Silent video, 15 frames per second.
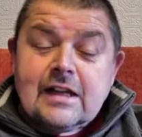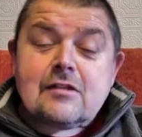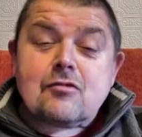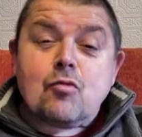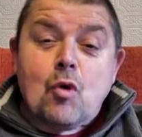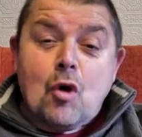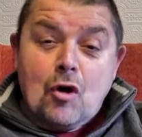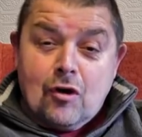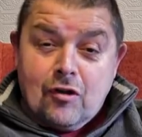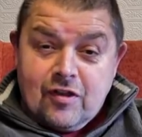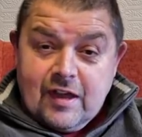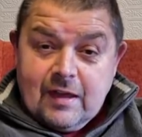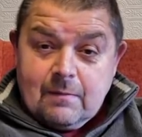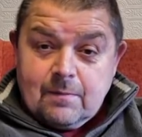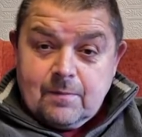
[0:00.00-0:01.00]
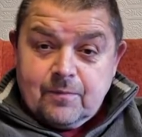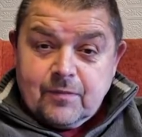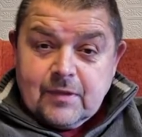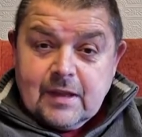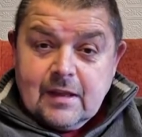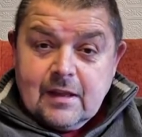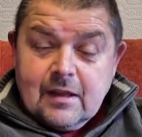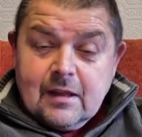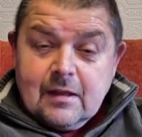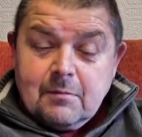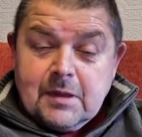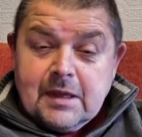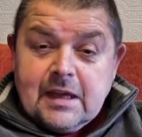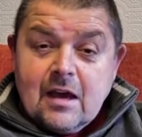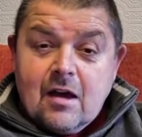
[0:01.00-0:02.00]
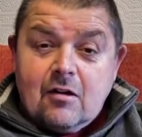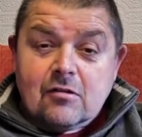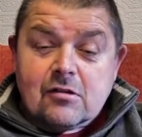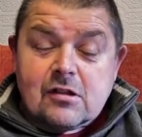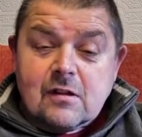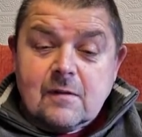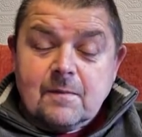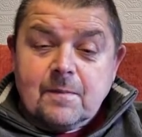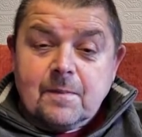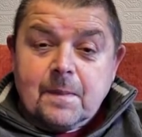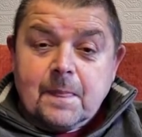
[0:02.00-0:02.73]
and it's worth it, because